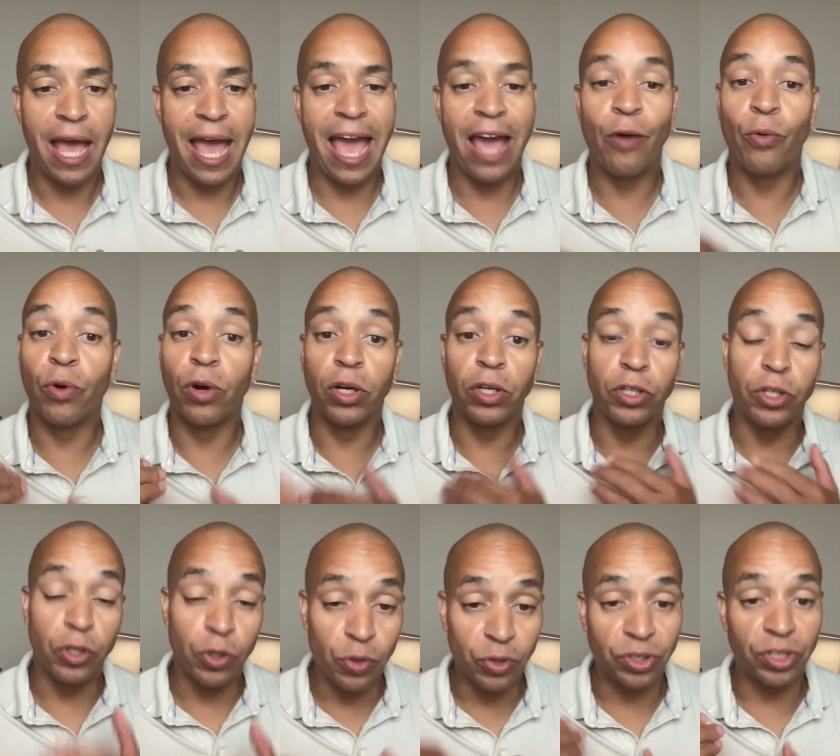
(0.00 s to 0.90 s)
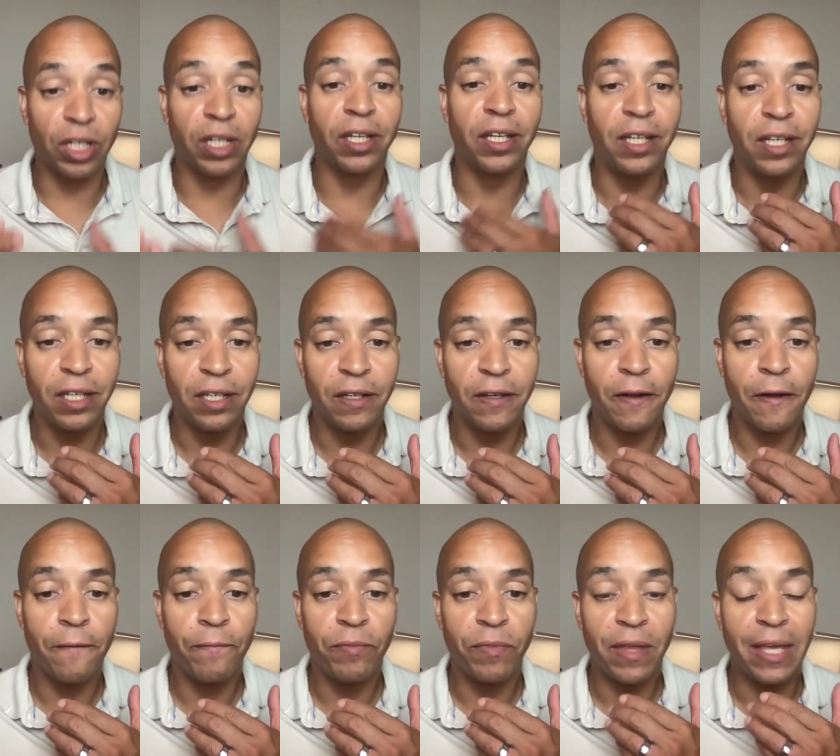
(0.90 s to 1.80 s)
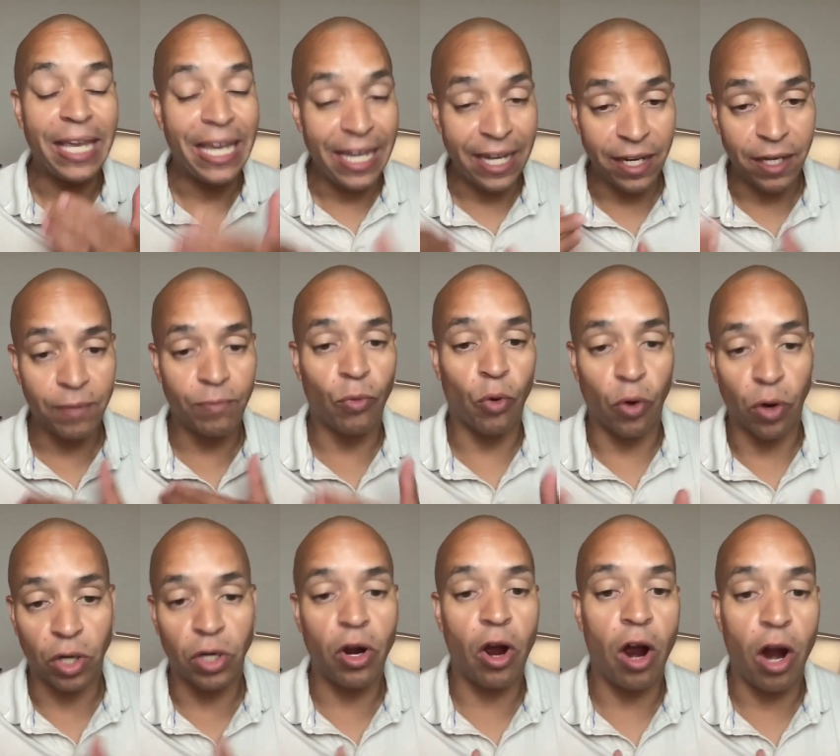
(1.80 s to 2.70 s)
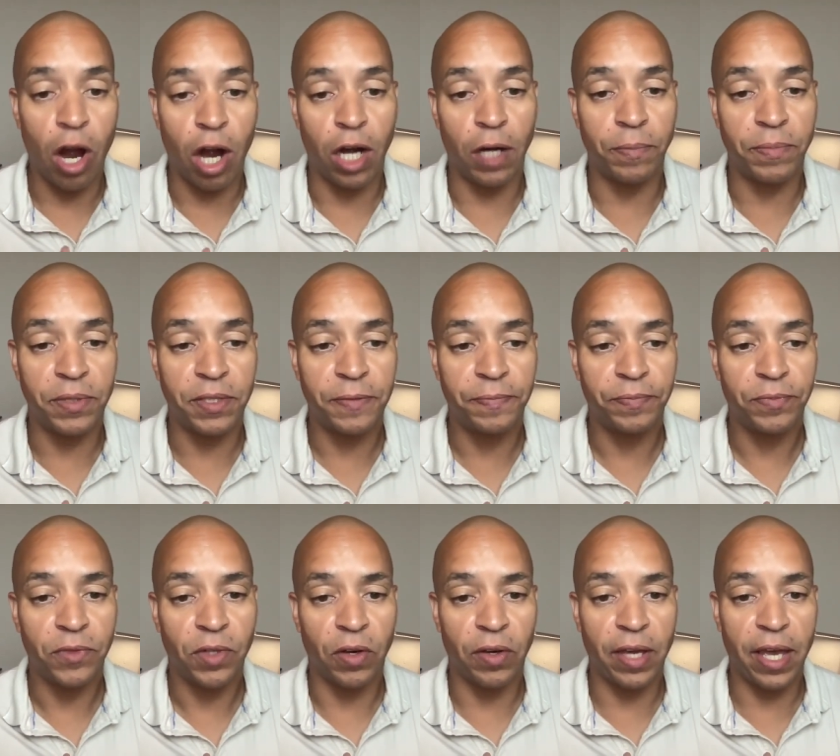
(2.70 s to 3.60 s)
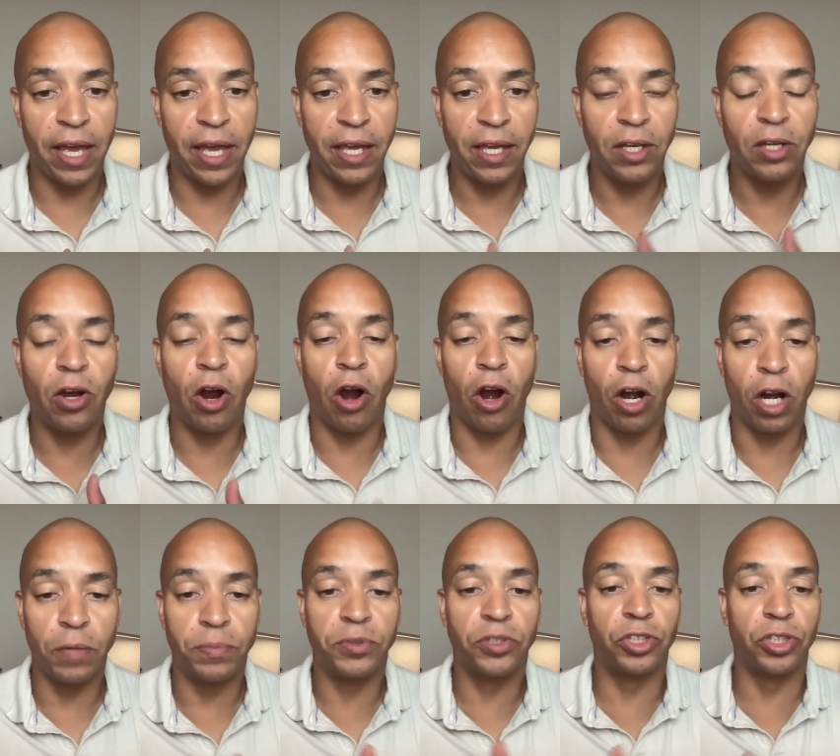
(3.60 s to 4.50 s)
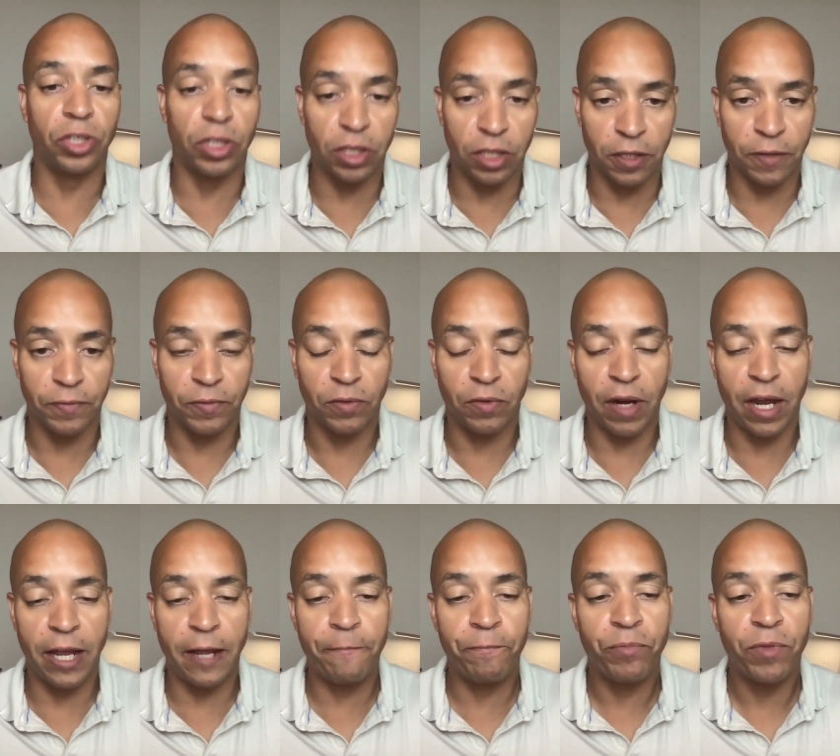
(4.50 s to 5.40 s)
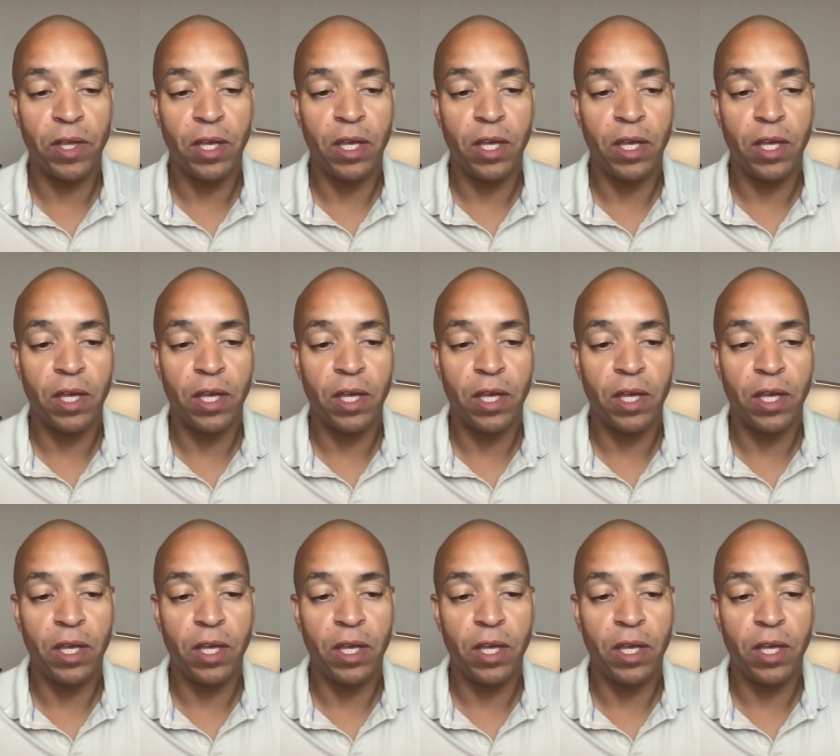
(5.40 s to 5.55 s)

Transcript: And we're usually eating more carbs, okay? Carbs, sugar, right?